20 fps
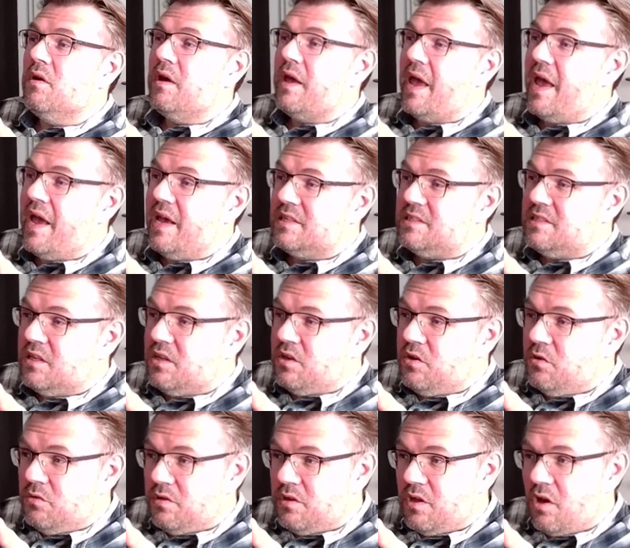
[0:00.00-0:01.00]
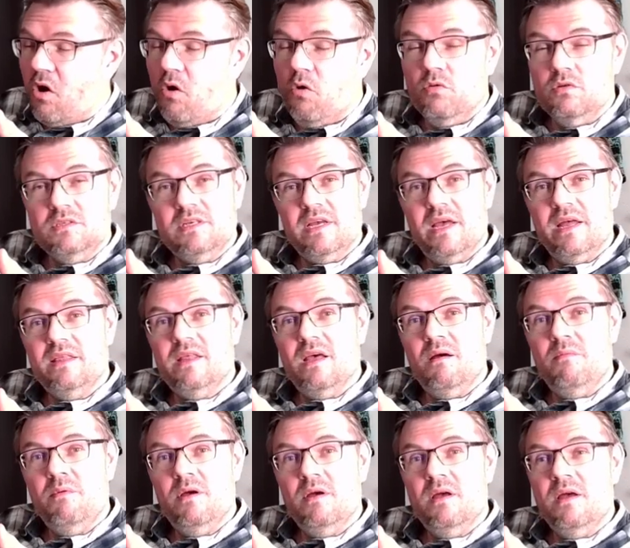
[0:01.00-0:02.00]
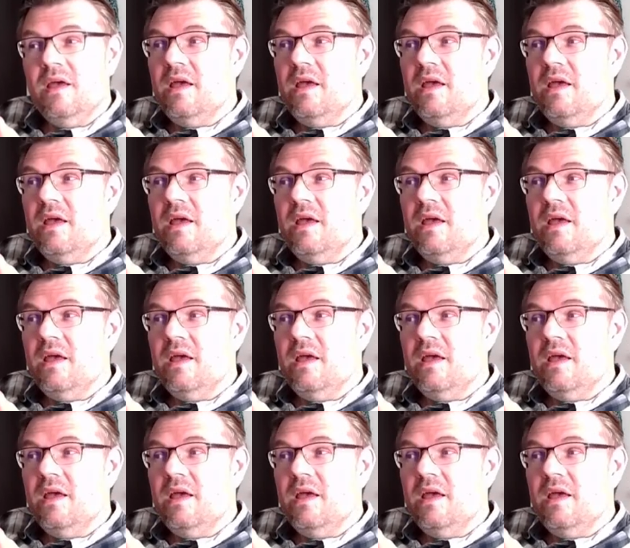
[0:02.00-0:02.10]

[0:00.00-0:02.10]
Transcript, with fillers: execute the whole setup.